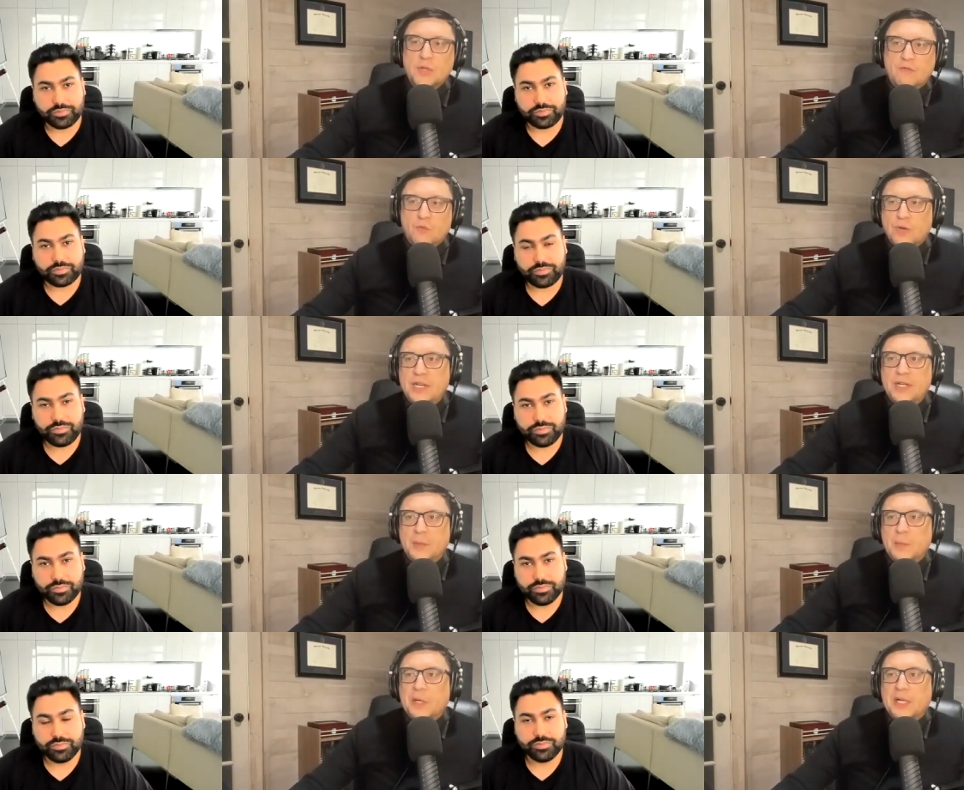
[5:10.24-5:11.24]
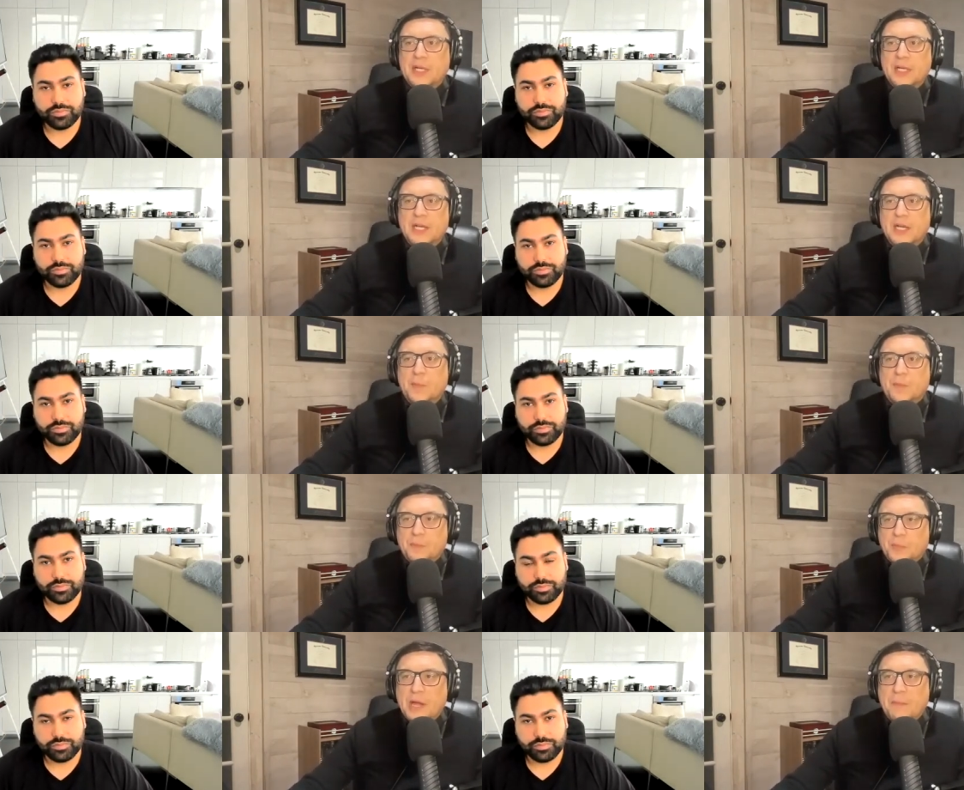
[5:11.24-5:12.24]
Speaker 1: have written a book,
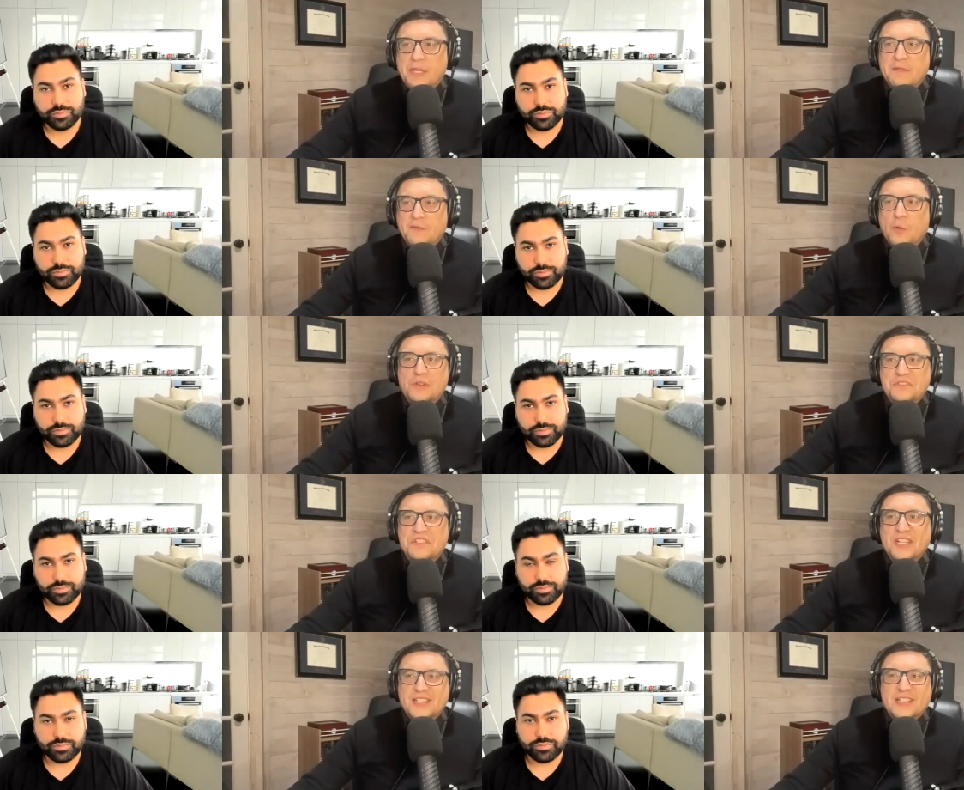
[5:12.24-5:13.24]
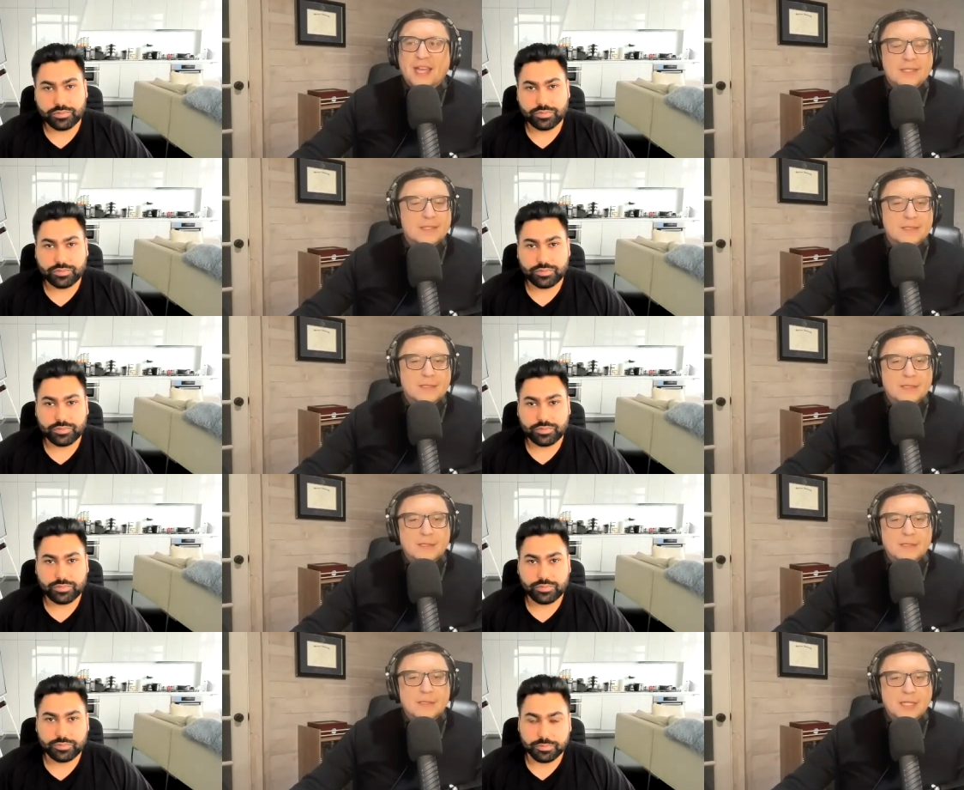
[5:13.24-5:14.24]
Prepping for Success.
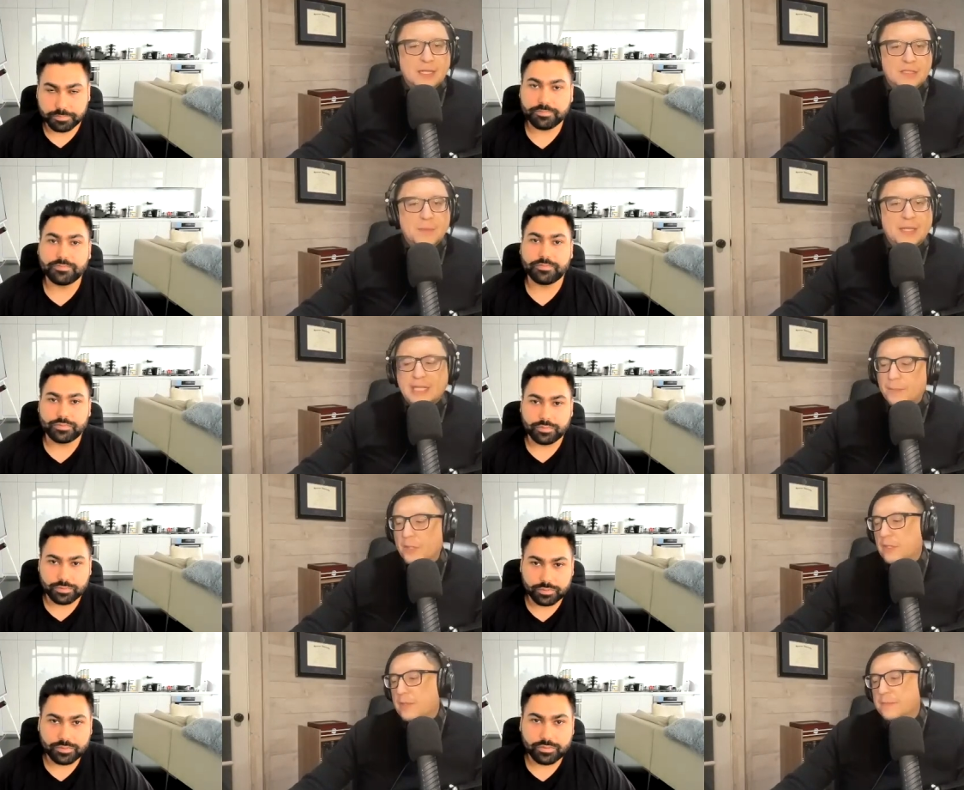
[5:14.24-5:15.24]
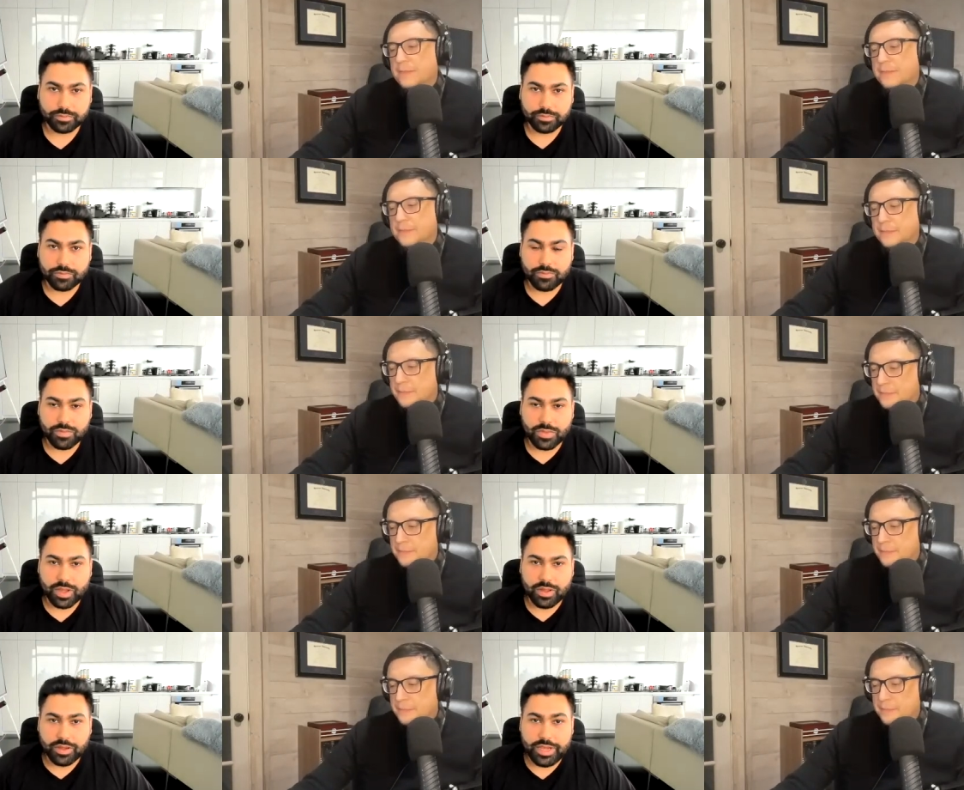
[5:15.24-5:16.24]
Tell us about that book.
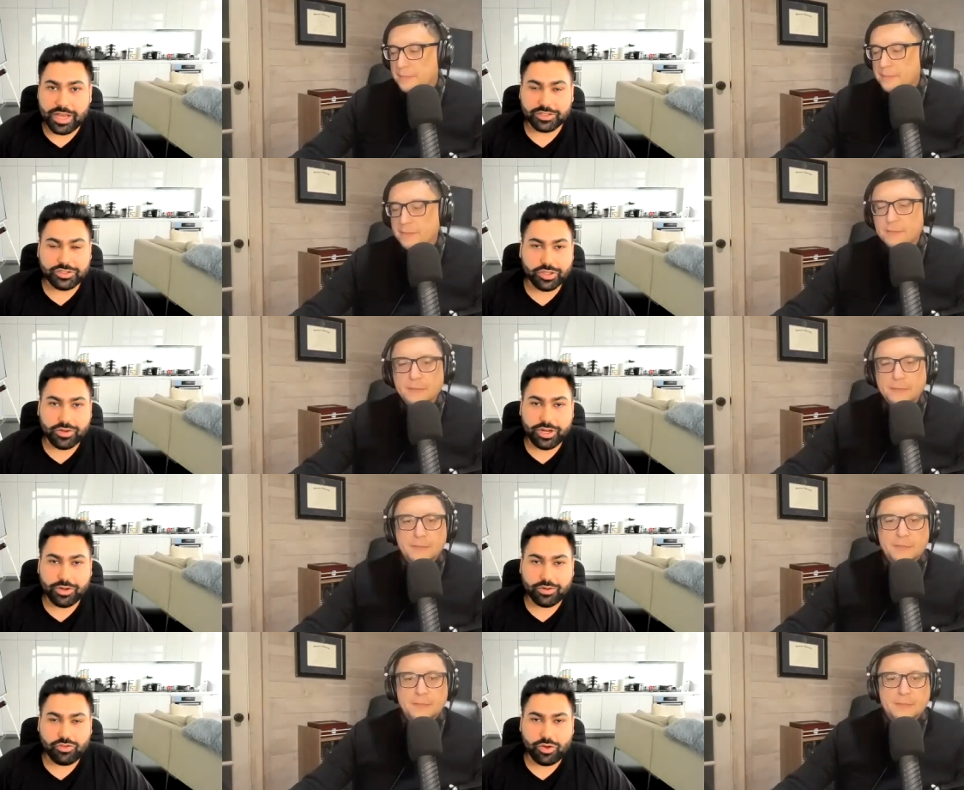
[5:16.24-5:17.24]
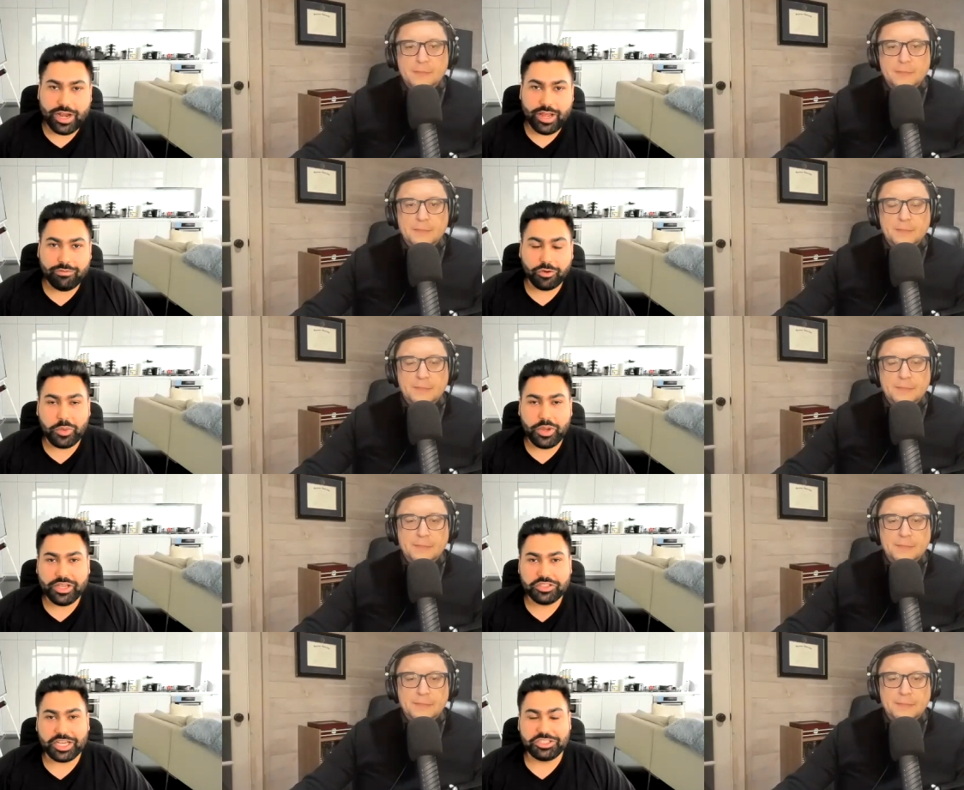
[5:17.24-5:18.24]
Speaker 2: Yeah. So, you know, trading for me
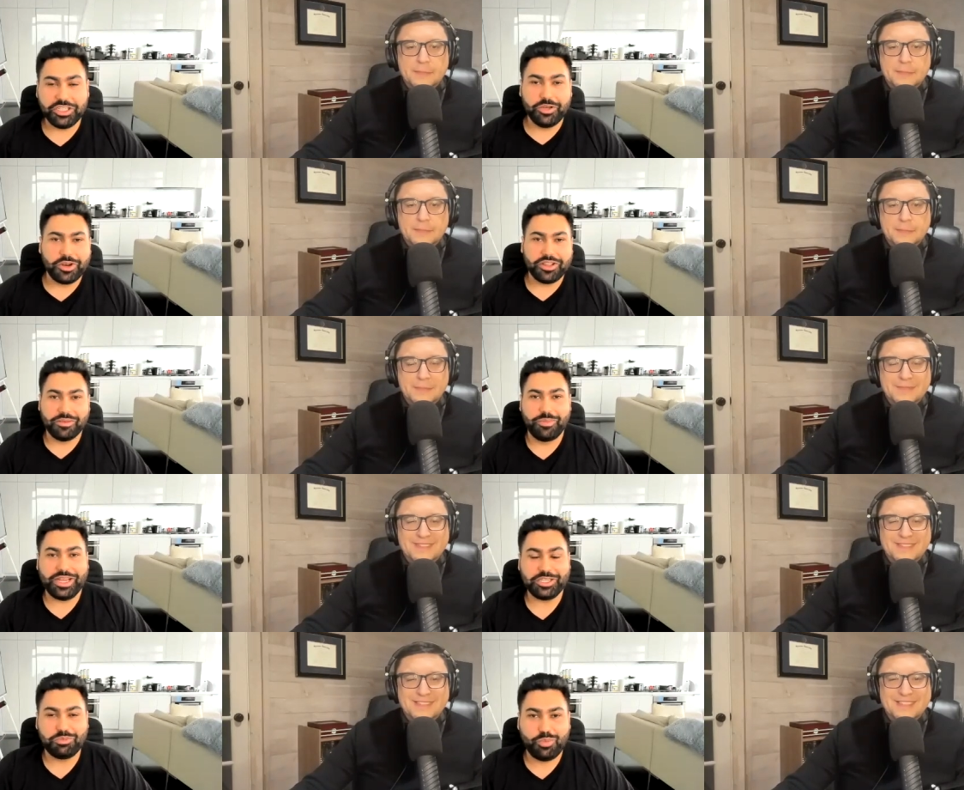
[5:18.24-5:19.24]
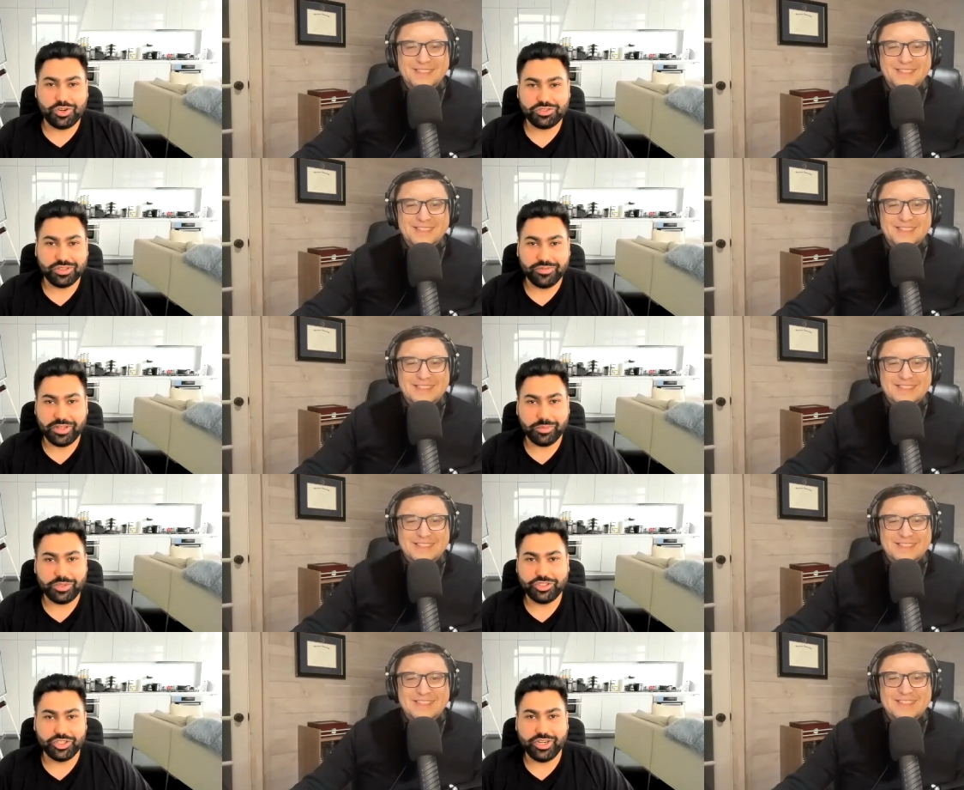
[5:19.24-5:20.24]
is actually one of the biggest personal
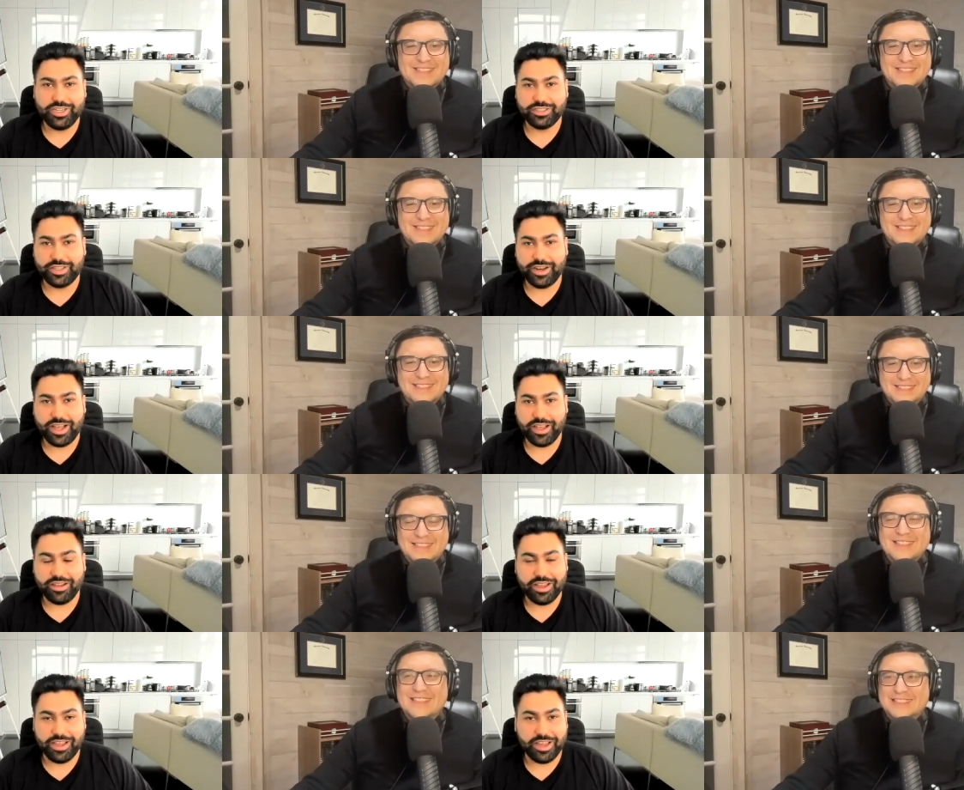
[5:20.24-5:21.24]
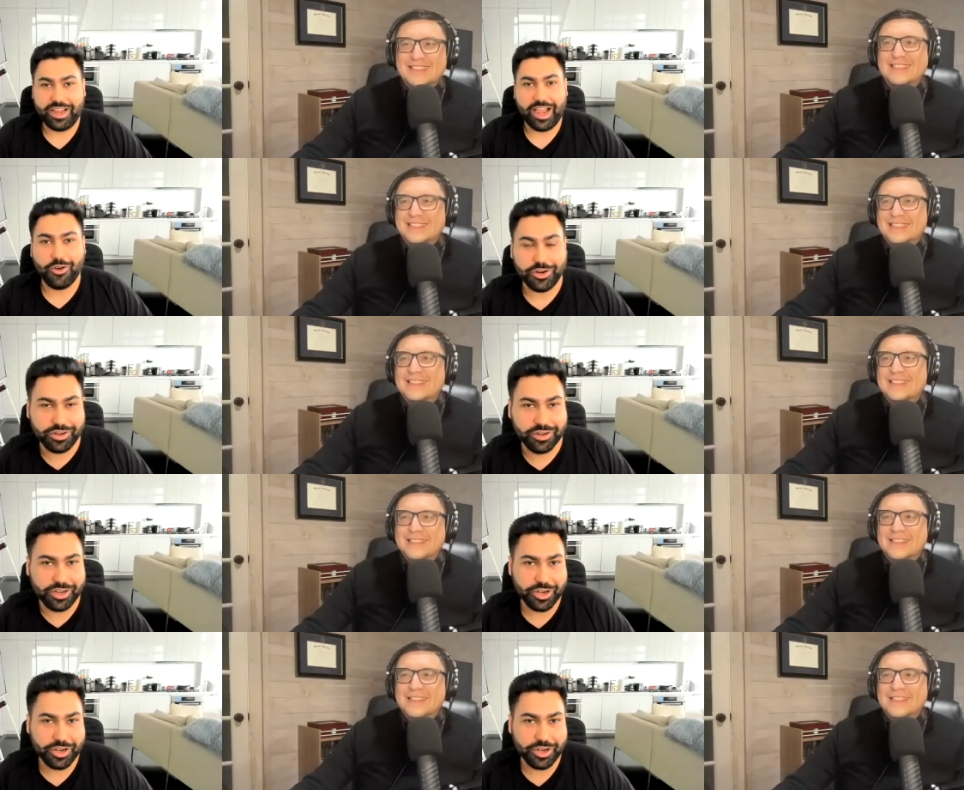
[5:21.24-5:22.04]
development journeys that I encountered. You